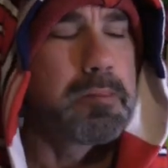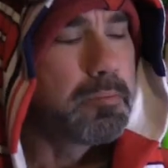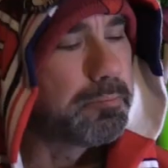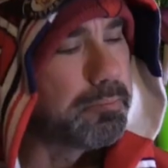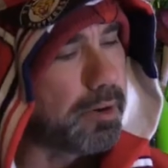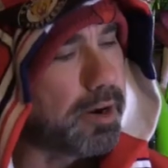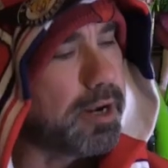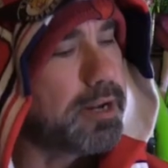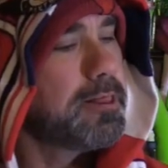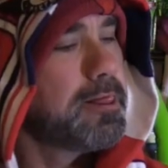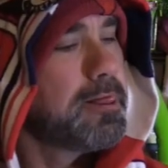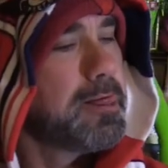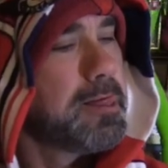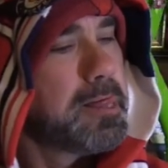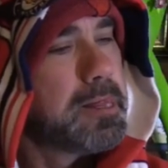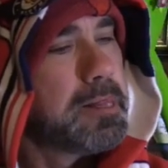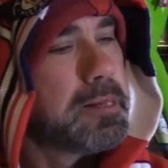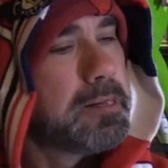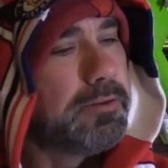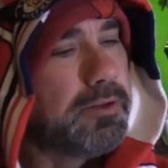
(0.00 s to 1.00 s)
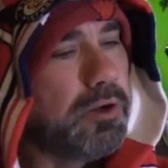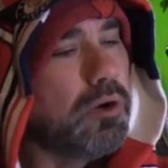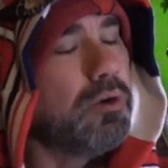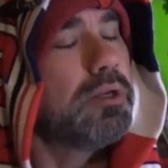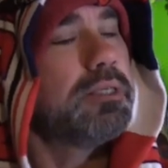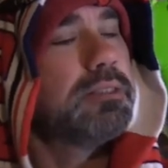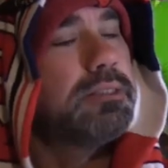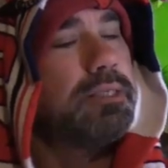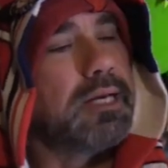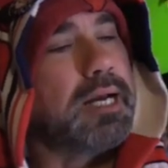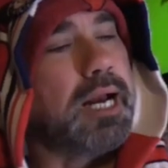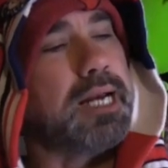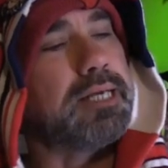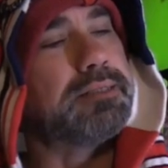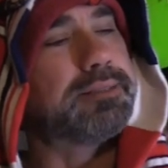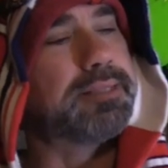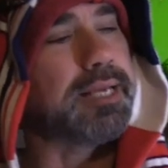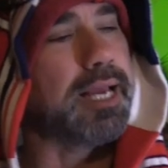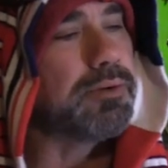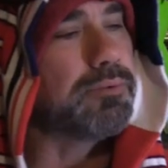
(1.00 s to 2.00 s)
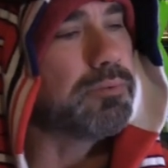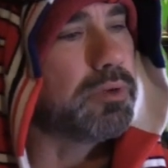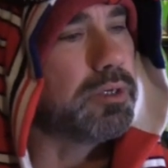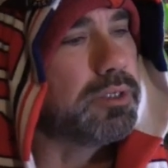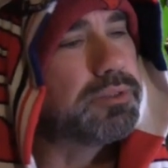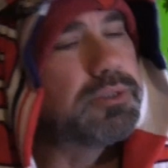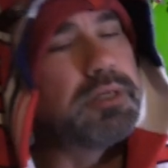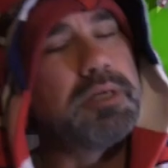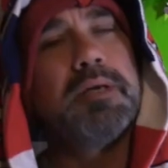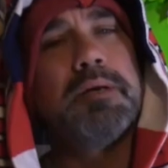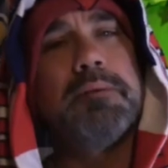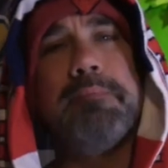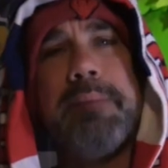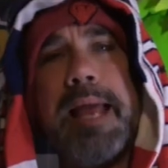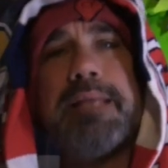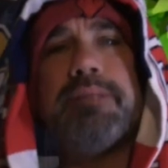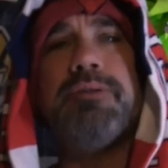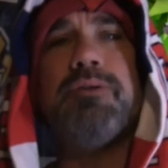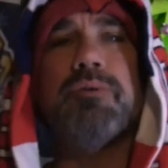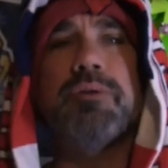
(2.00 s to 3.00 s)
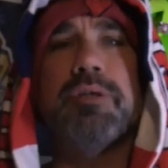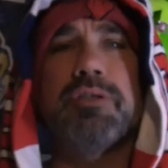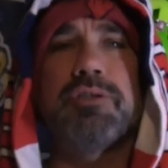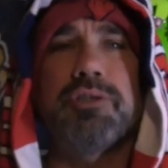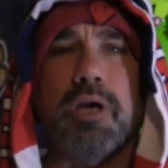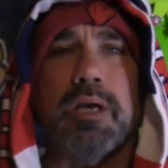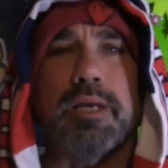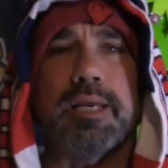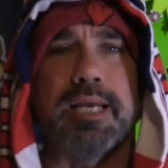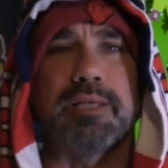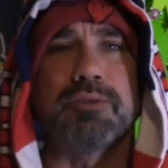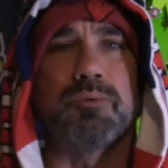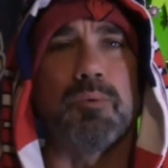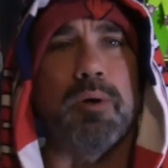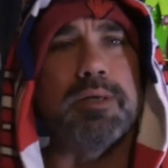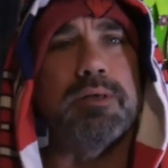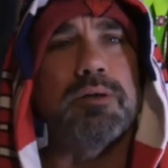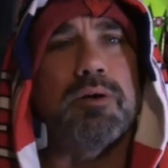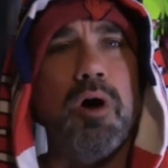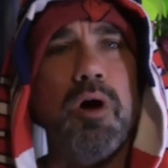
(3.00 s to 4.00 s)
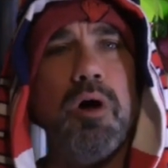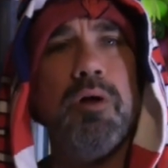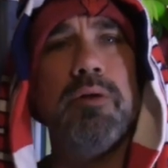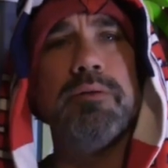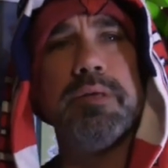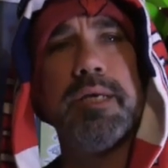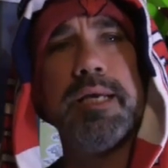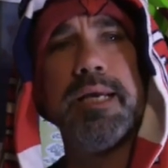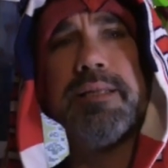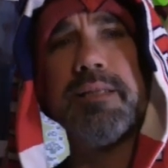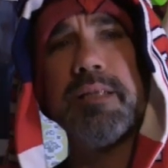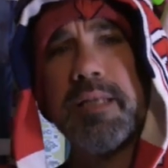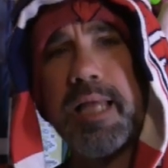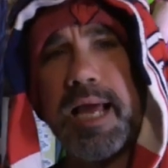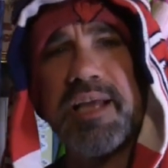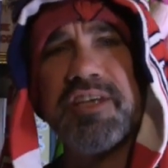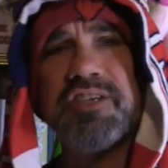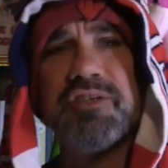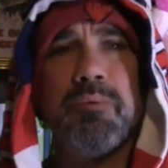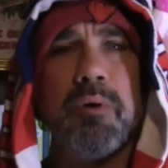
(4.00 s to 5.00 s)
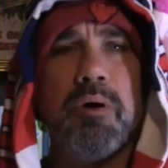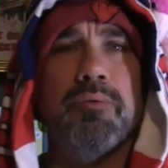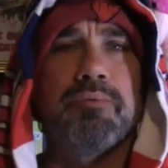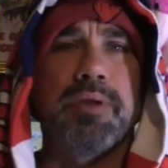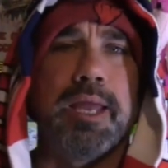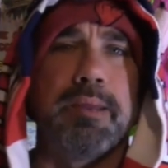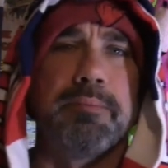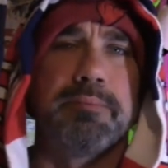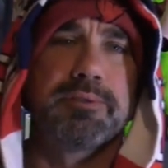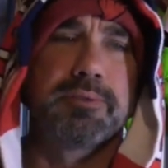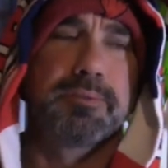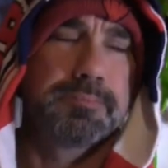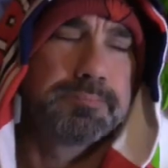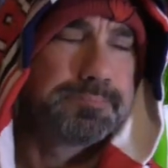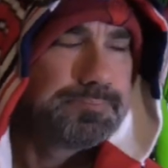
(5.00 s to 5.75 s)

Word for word: but the only thing I said was Matthew Tkachuk has one goal in the last 12 games.